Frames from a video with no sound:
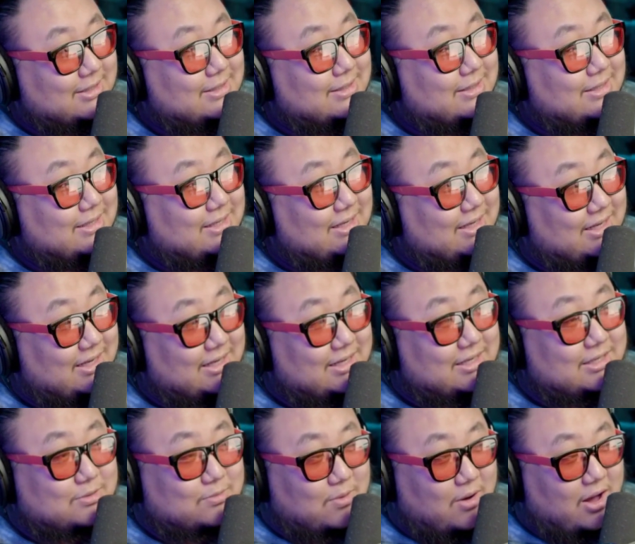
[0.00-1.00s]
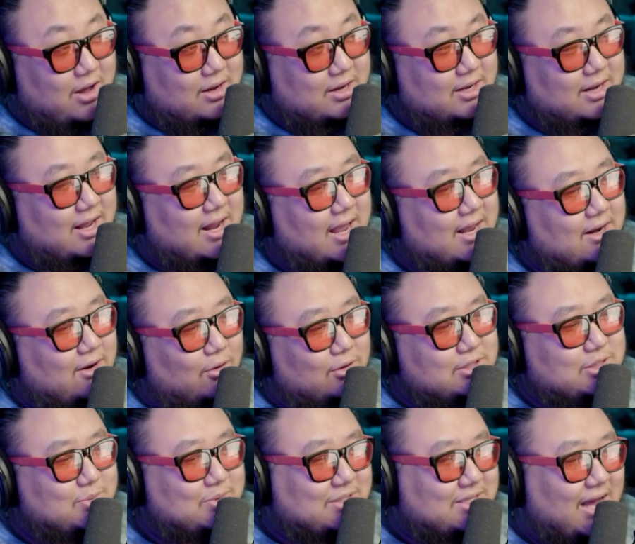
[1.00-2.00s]
he is rocking it. And
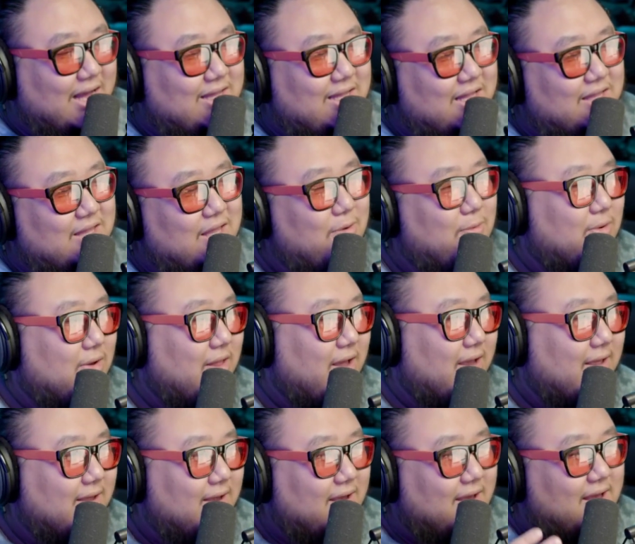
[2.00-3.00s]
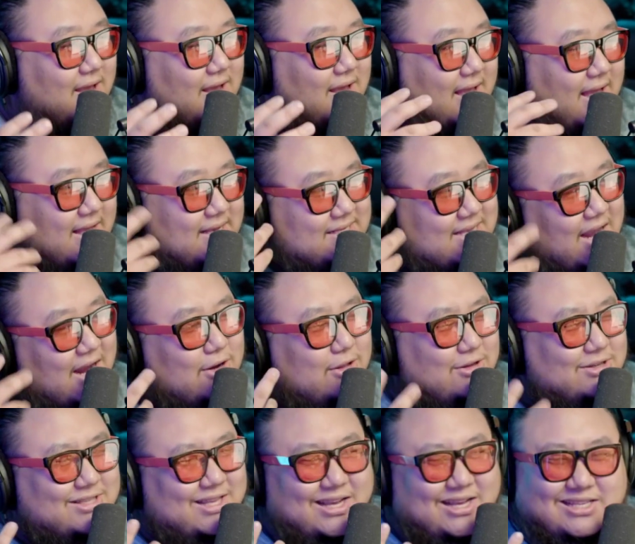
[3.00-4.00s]
also it's got that thing where like his hair
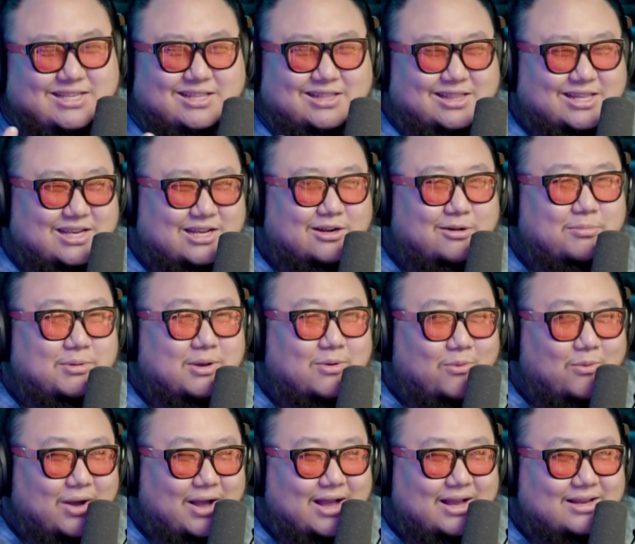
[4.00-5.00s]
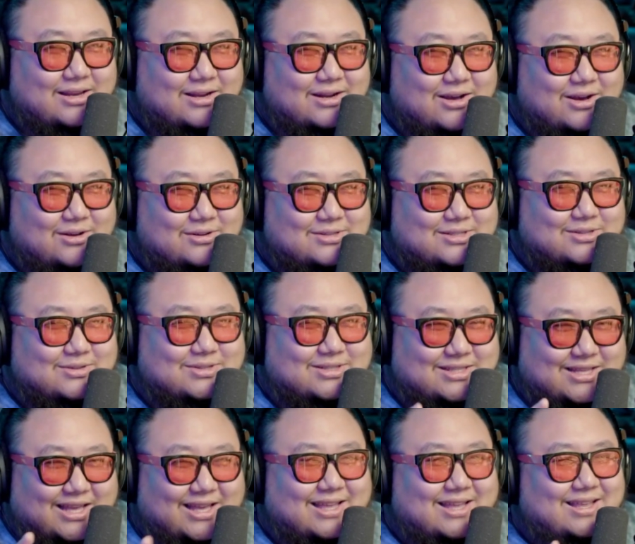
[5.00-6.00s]
looks like it's a little bit wet, you know? So it's
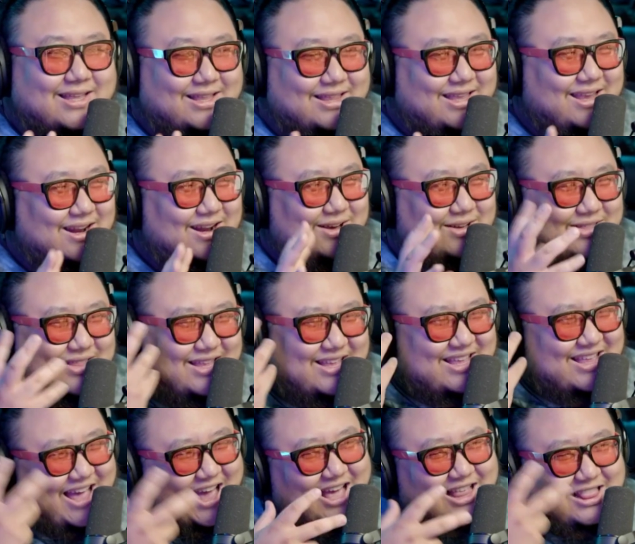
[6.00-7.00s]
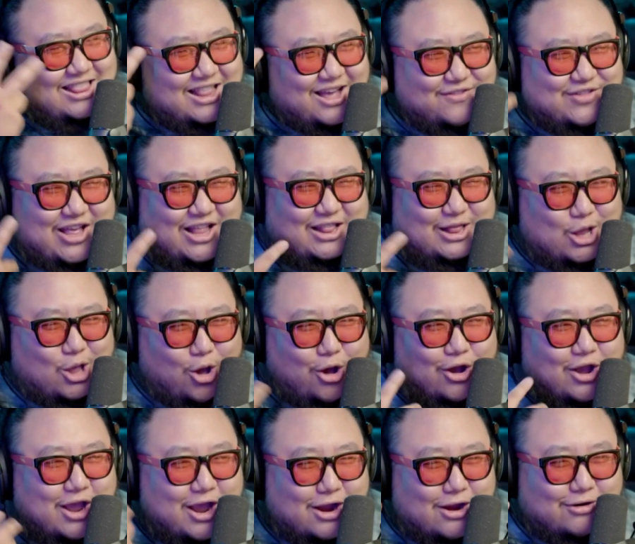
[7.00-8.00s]
like, you know, I love that
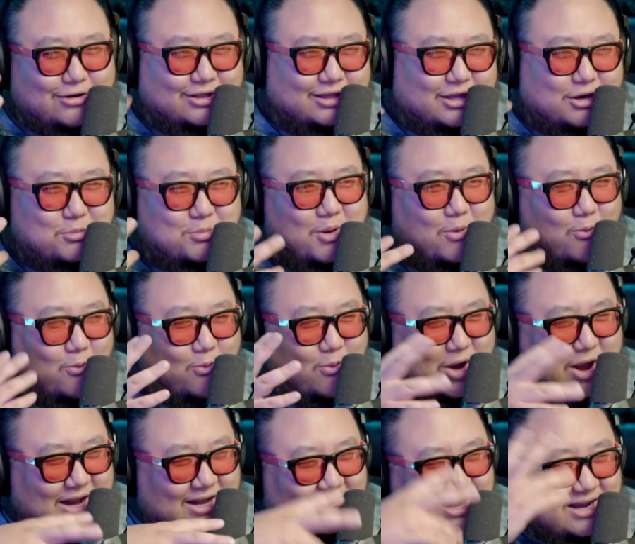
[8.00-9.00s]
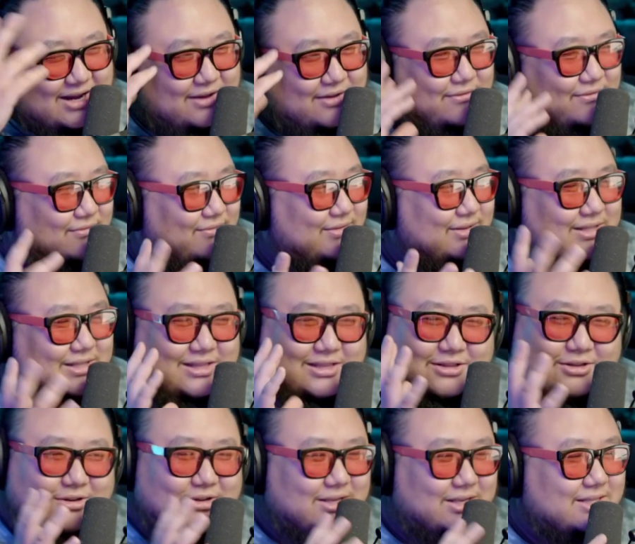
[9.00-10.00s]
long hair, a little bit wet kind of
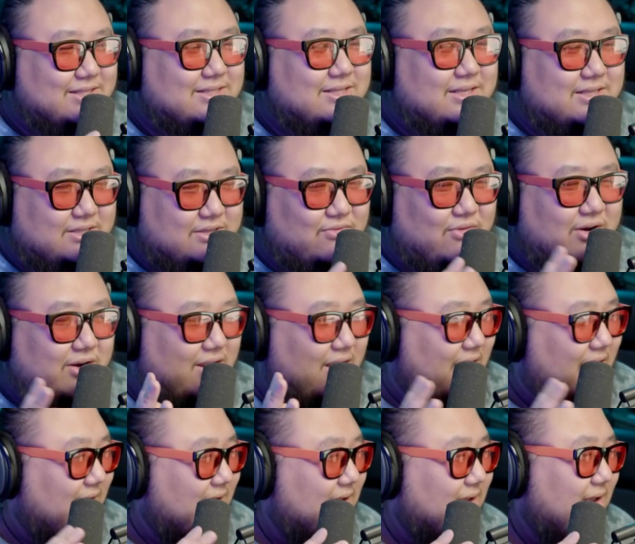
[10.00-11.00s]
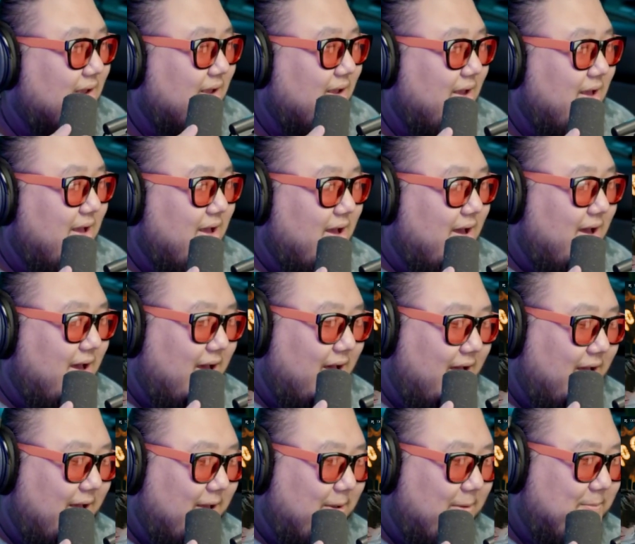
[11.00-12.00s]
look. It's very hot.
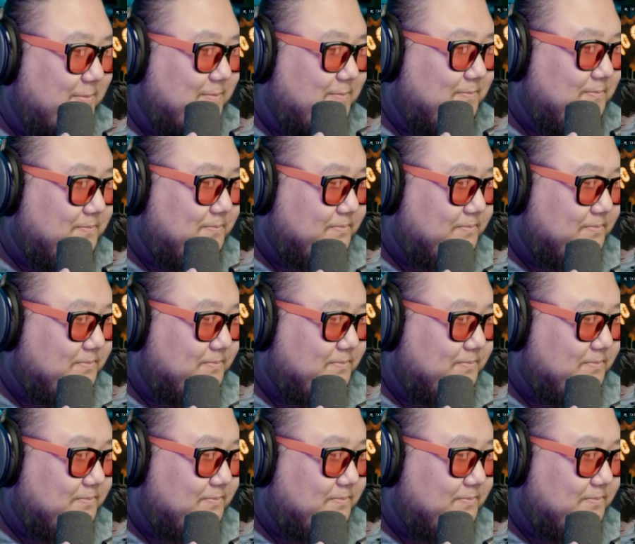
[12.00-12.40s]
Also